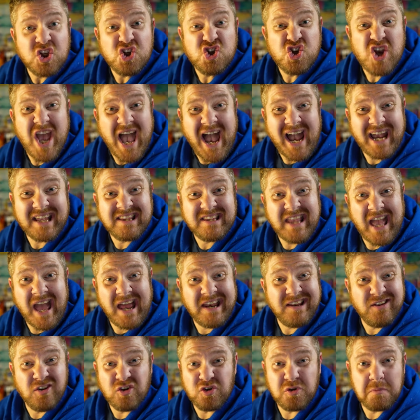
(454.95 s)
Jack
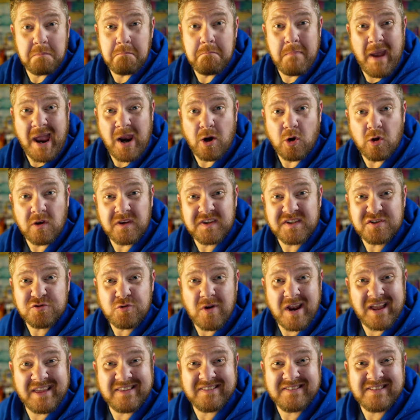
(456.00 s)
Daniel's Barrel
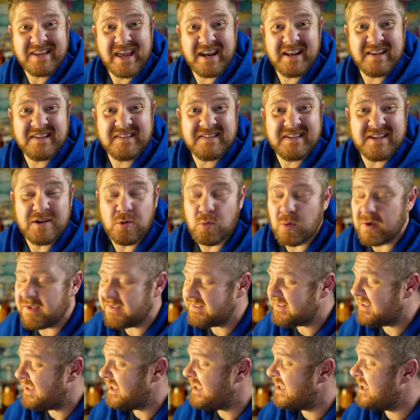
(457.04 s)
Strength Tennessee
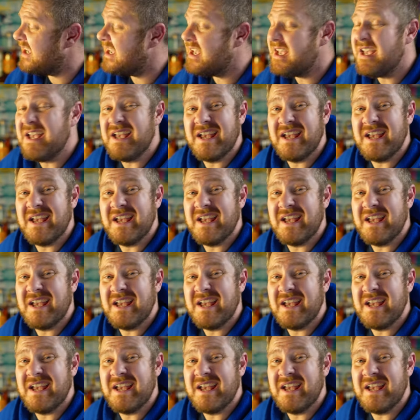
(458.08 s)
Whiskey